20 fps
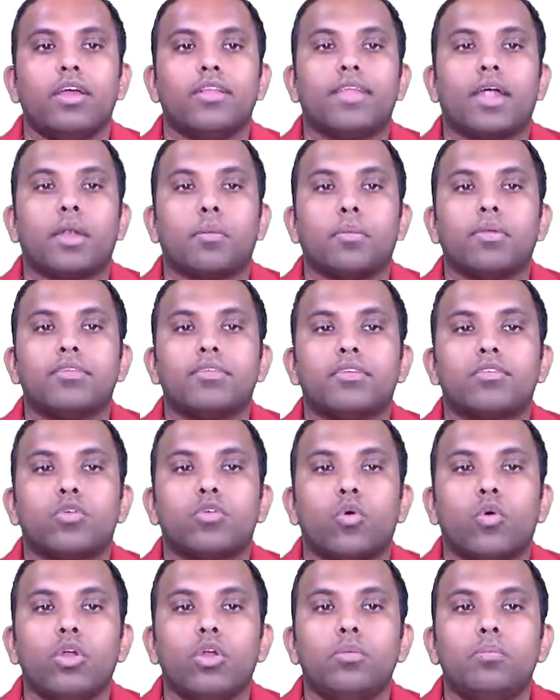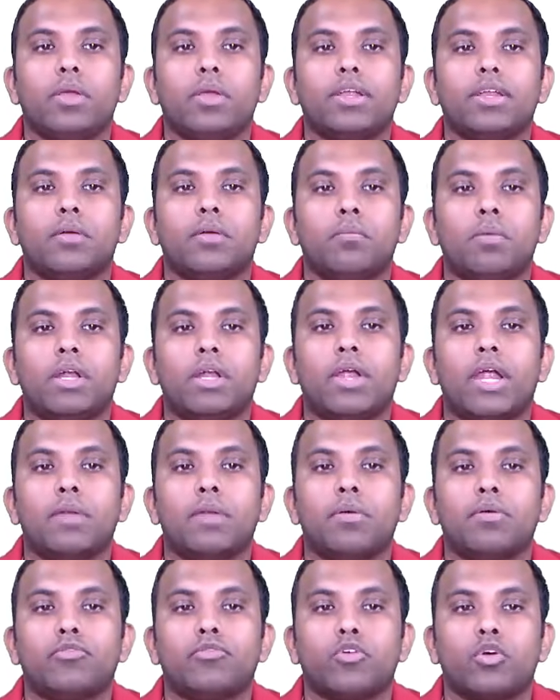That means this whole big number divided
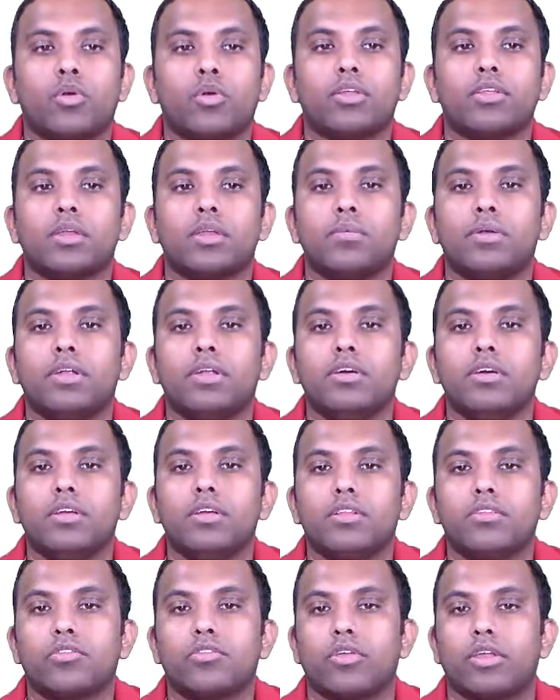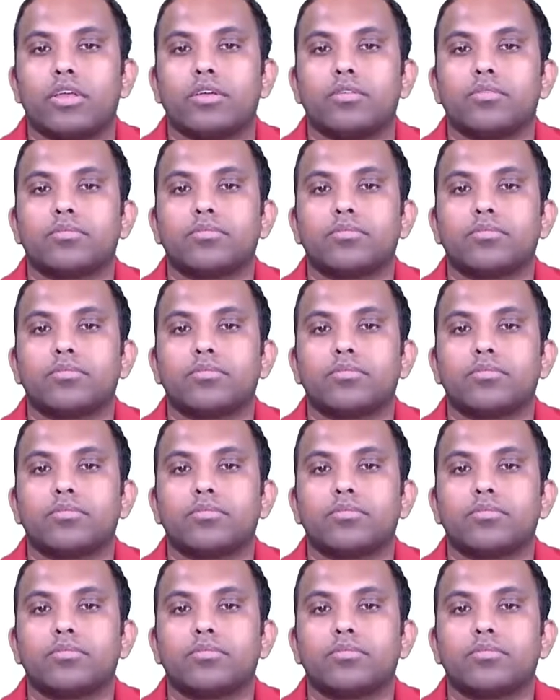by 4. What is the remainder? 3.